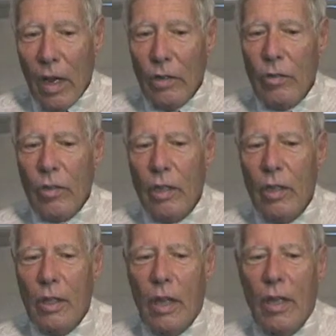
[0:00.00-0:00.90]

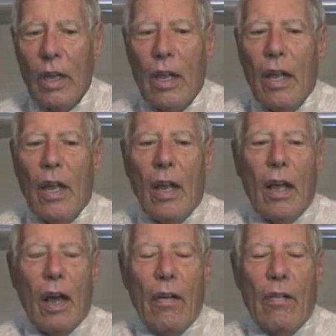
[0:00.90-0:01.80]
Interestingly,
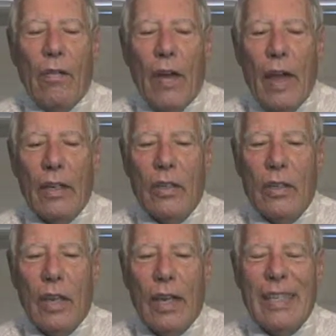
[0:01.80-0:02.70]
fast